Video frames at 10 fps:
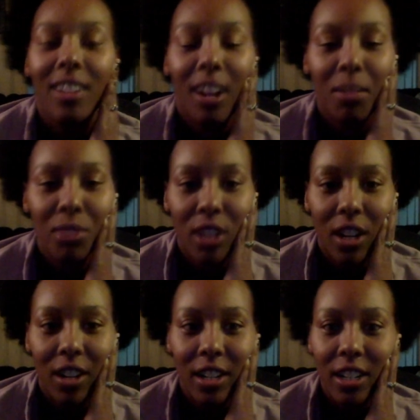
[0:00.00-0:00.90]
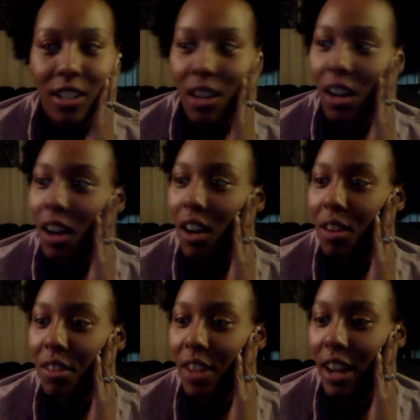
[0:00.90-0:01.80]
I'm sorry.
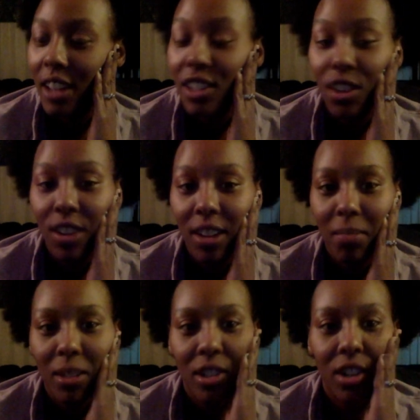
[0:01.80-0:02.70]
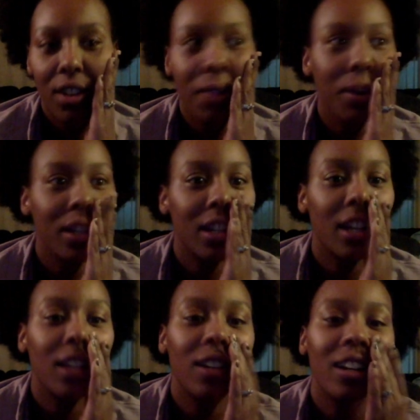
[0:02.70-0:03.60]
I don't have my shit all the way
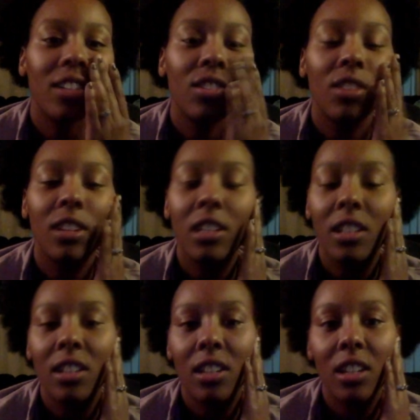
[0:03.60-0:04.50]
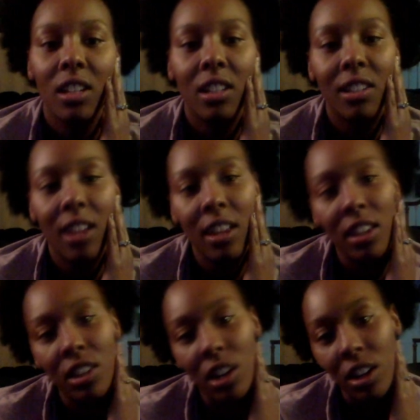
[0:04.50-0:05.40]
together. As you guys can see, it's slightly
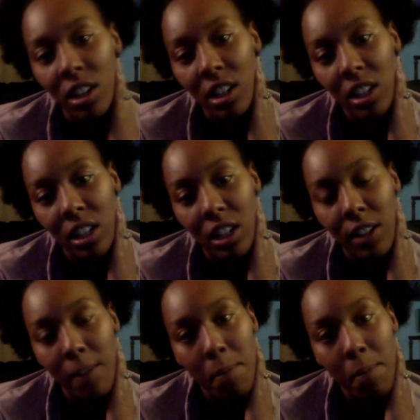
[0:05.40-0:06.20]
dark in here.